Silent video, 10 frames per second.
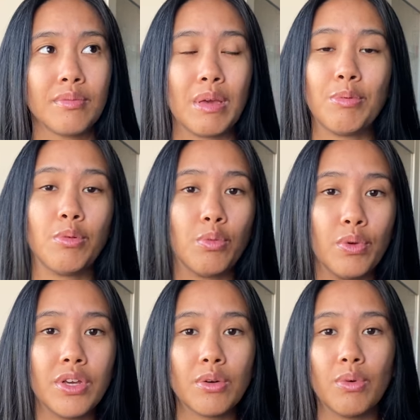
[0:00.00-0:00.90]
maybe with
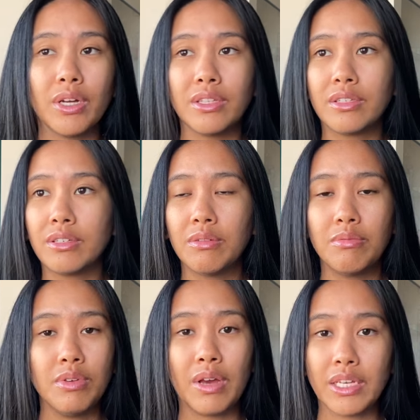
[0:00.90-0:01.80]
weaker ones,
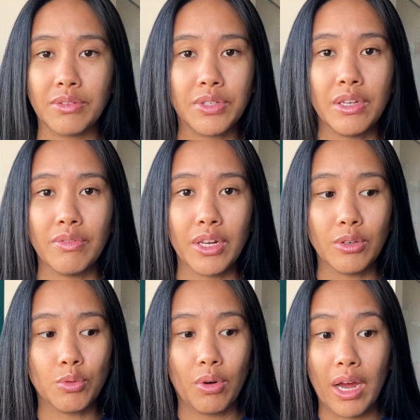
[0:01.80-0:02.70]
you guys have seen
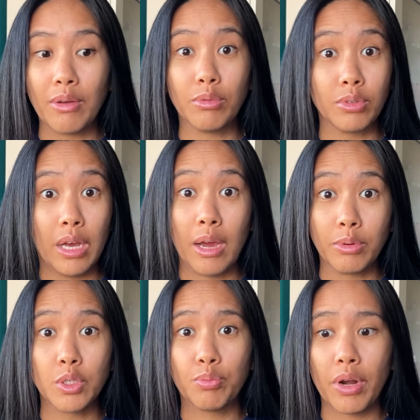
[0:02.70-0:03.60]
videos where I were I
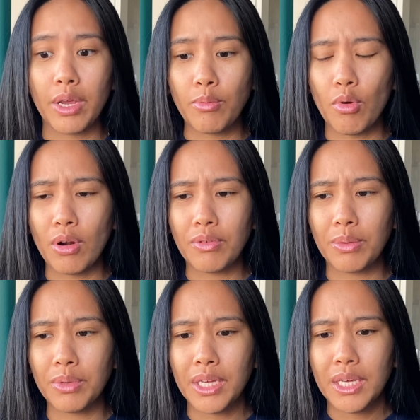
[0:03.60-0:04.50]
was spraying more of them.